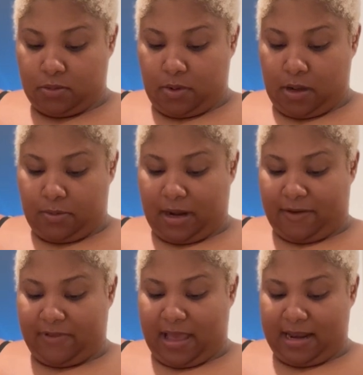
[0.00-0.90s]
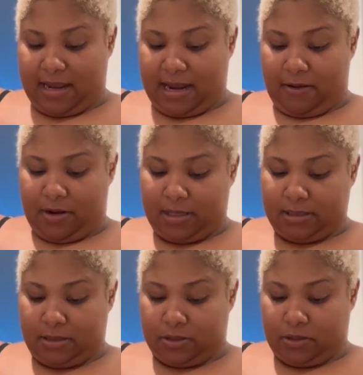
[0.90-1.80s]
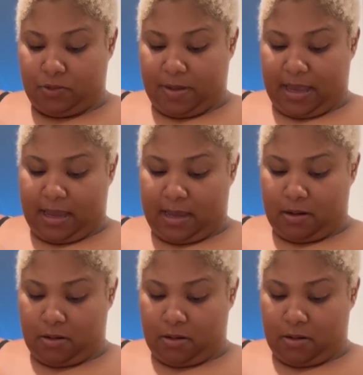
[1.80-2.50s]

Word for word: Well, when I flatten it out, it doesn't look too bad.